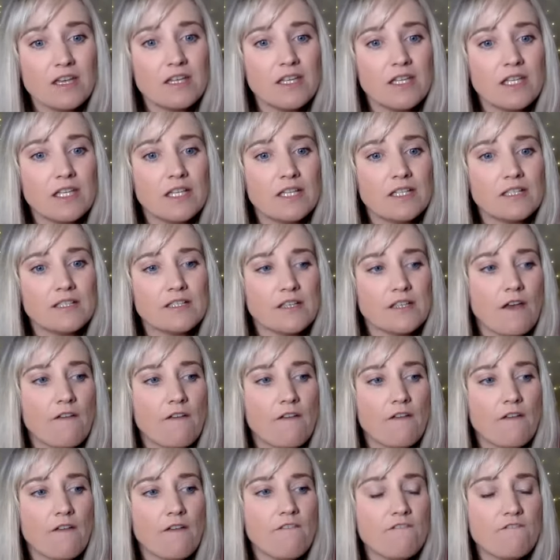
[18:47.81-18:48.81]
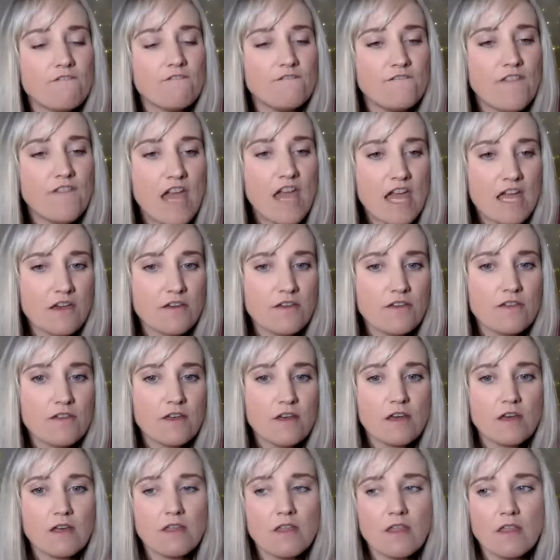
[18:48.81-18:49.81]
It is faith
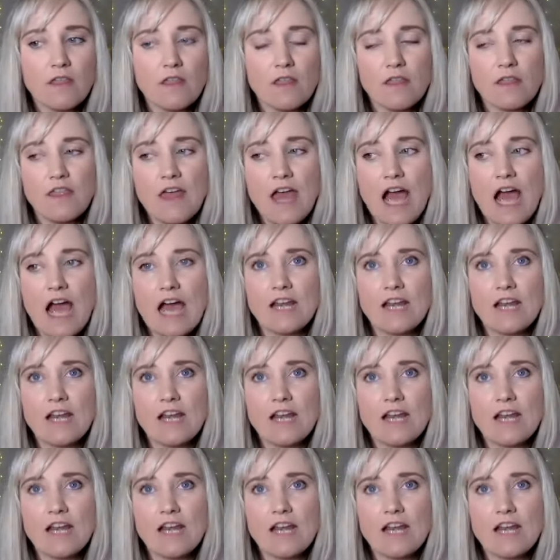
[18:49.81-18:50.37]
that